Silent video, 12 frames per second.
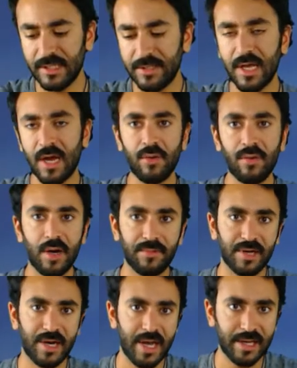All right.
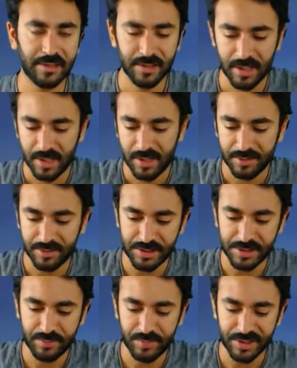Basically, now I'm gonna
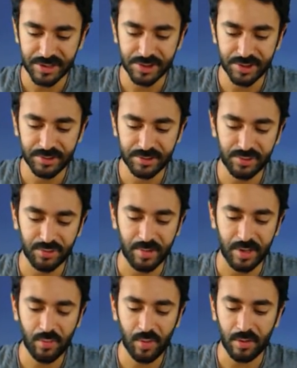add this
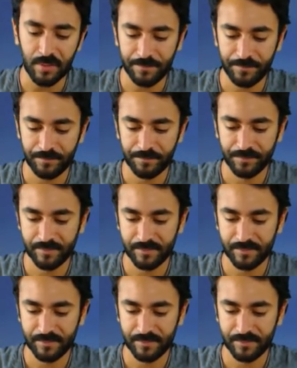picture to my